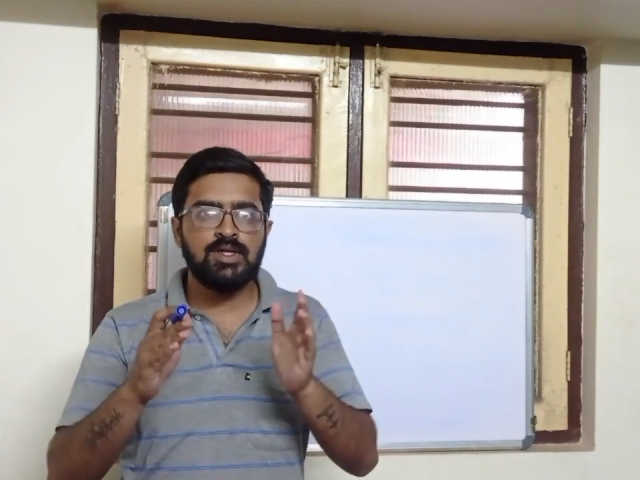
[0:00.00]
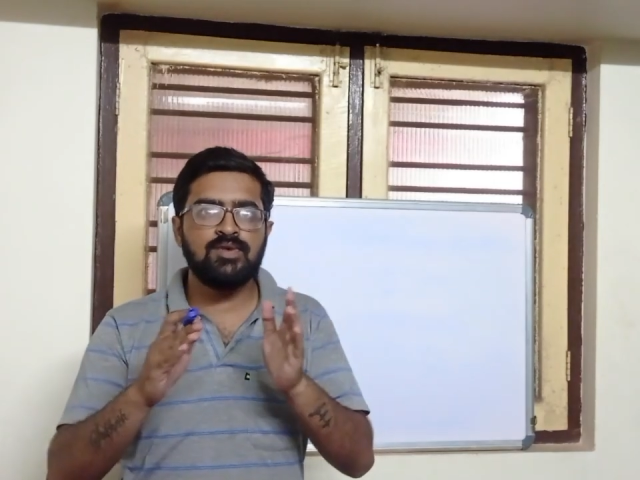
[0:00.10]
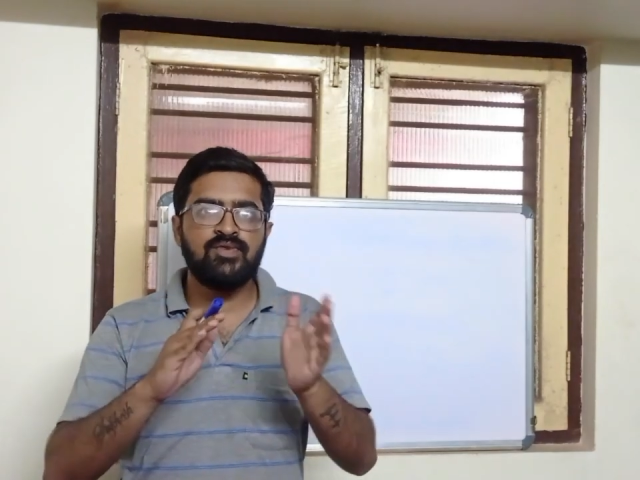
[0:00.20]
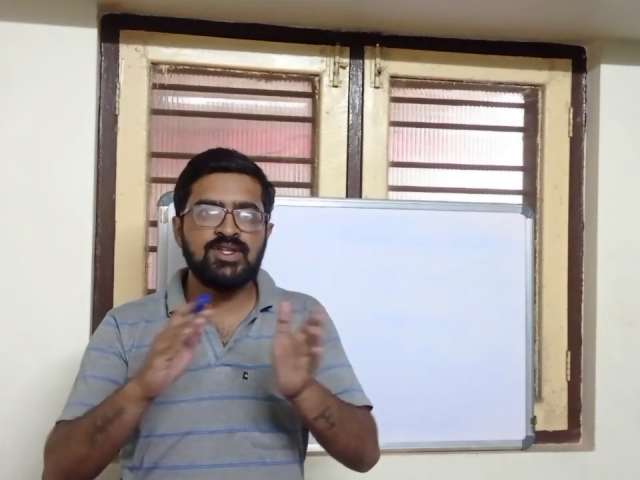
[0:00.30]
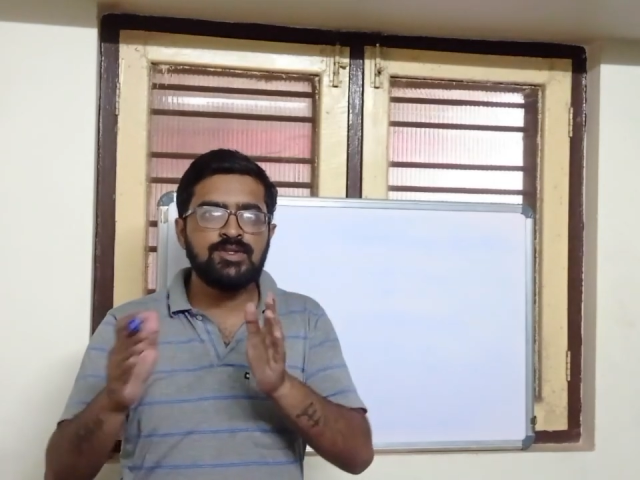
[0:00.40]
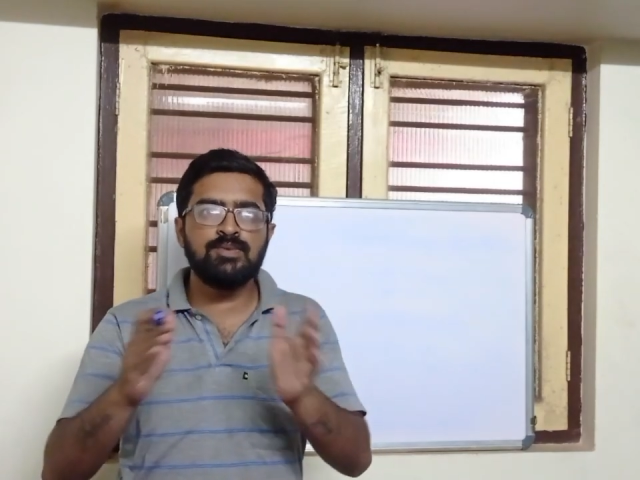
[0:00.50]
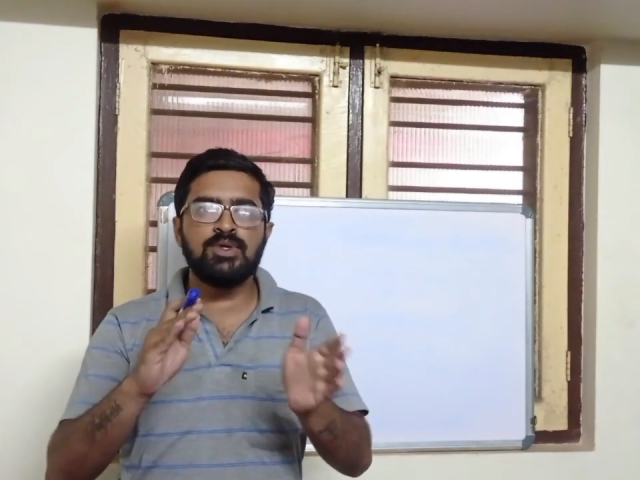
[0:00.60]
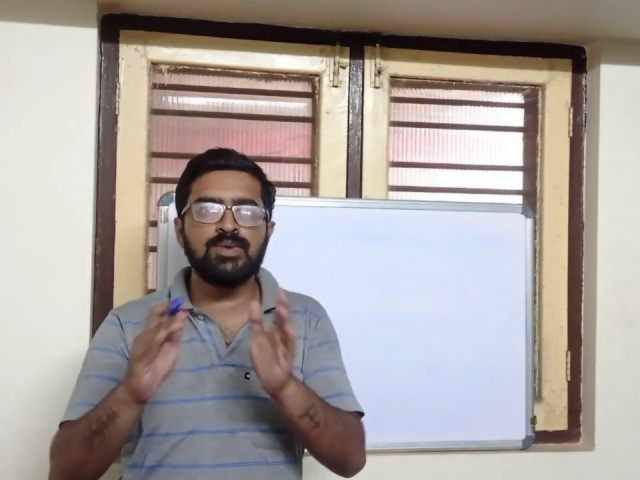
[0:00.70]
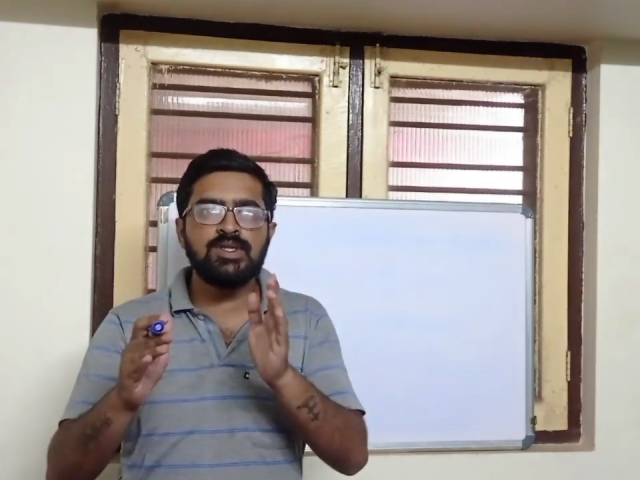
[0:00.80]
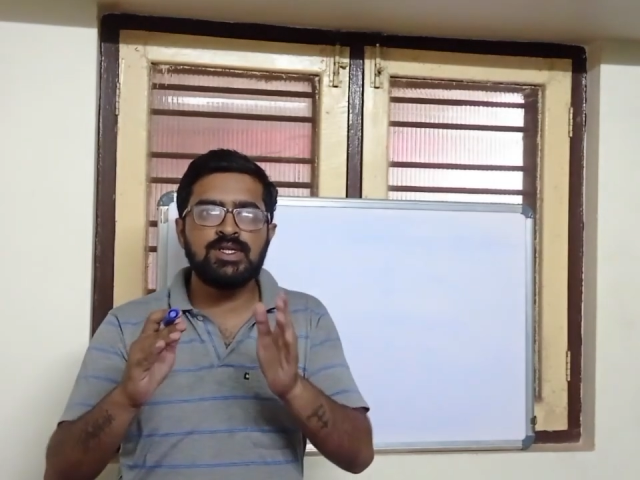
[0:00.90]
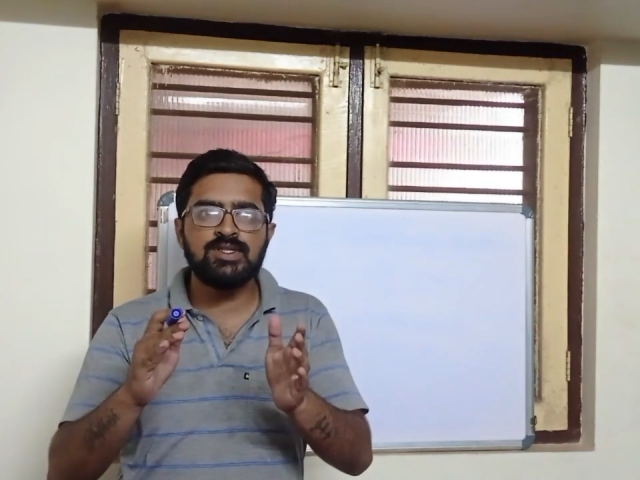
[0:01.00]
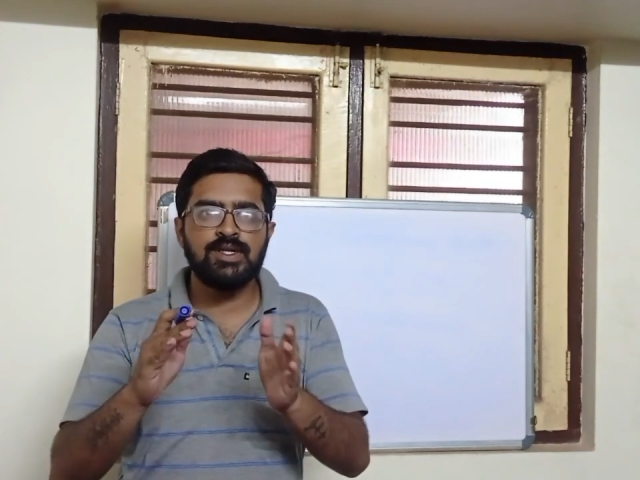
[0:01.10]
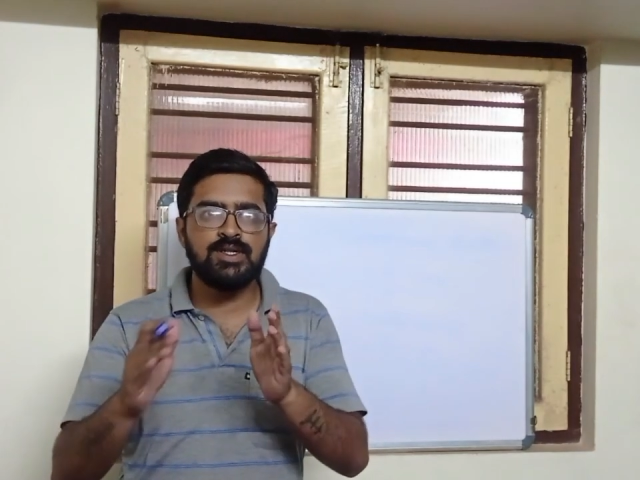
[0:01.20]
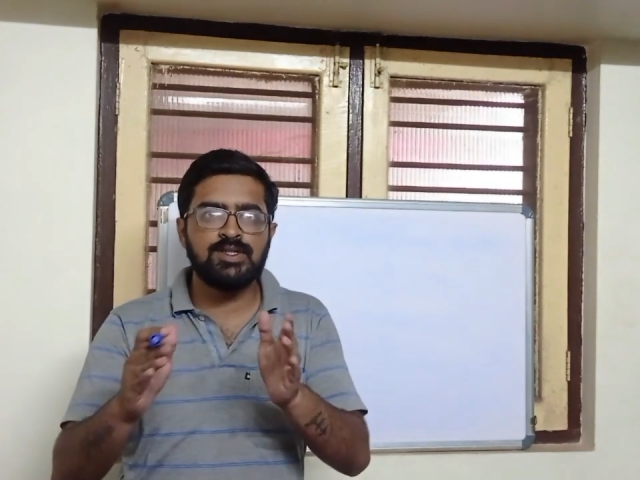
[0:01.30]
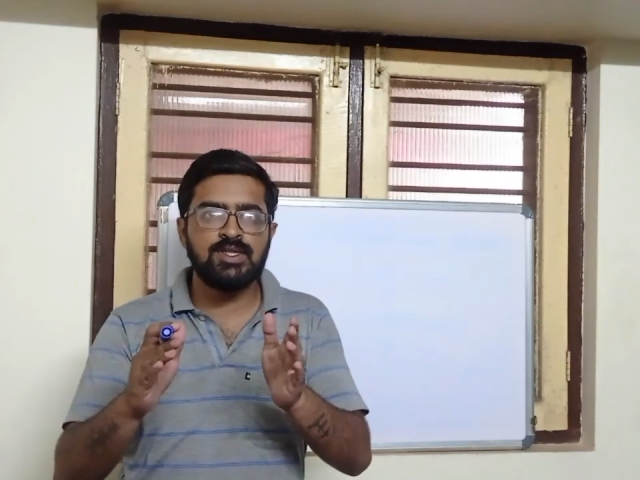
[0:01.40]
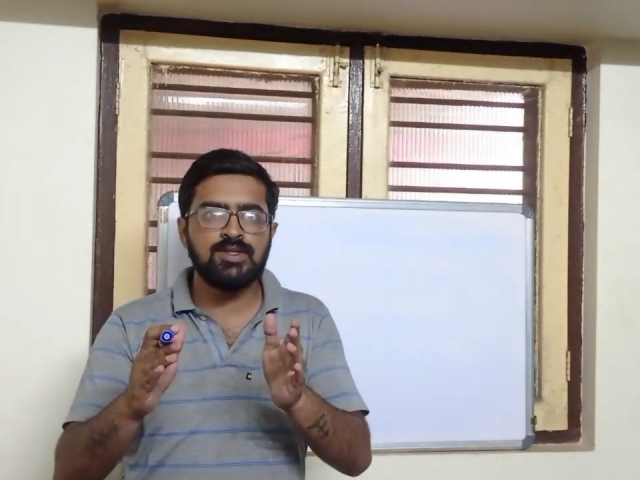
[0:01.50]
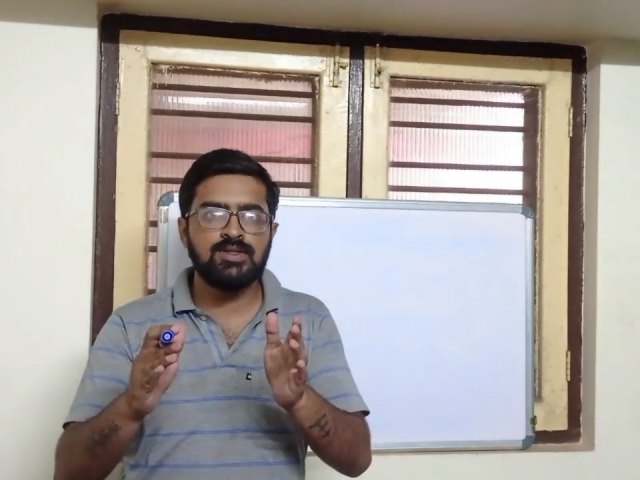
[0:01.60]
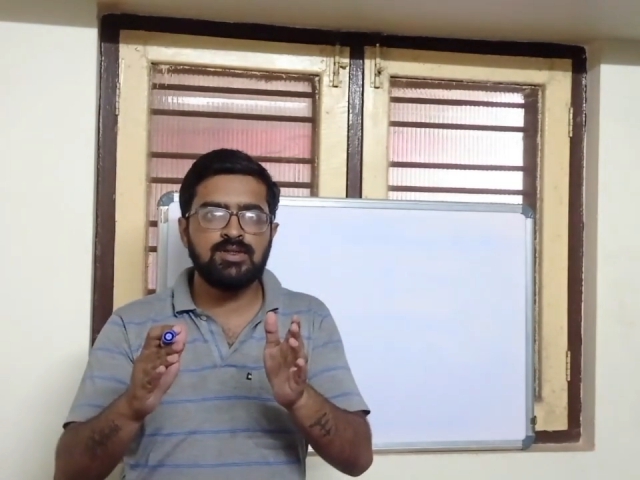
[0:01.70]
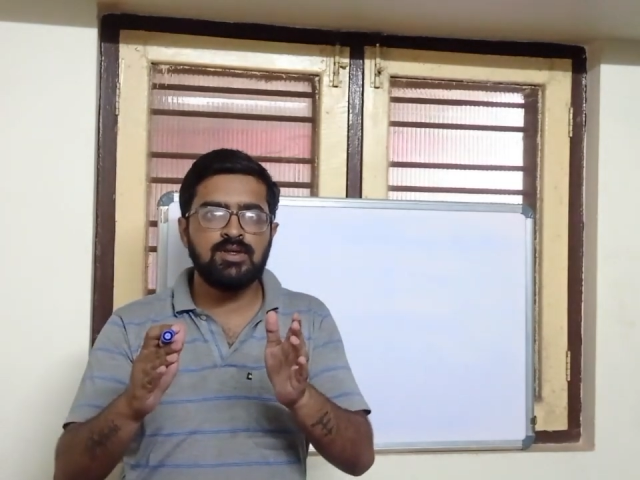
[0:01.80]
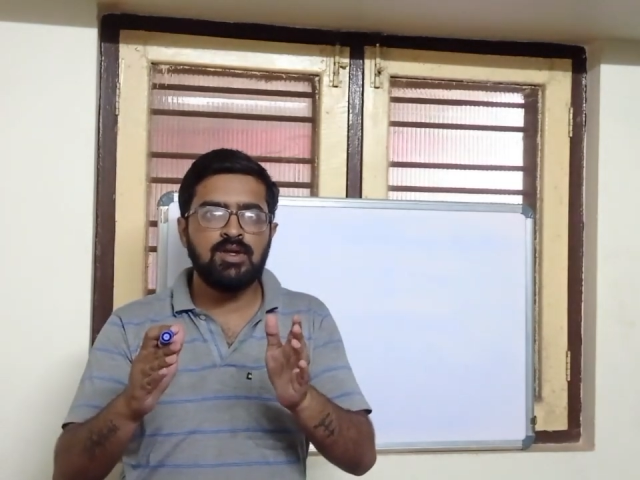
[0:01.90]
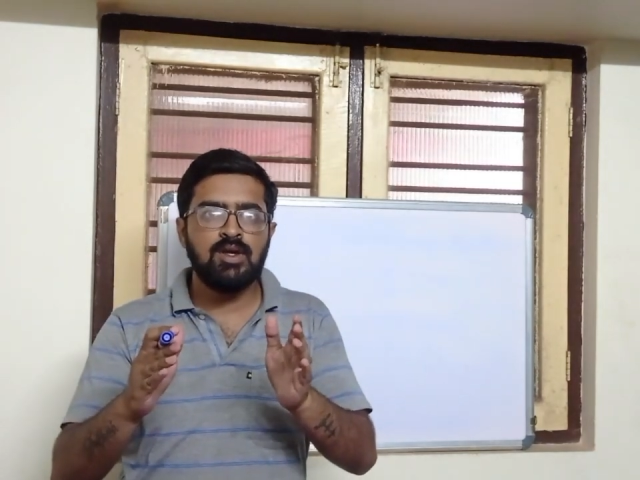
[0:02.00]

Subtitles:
difference between these energies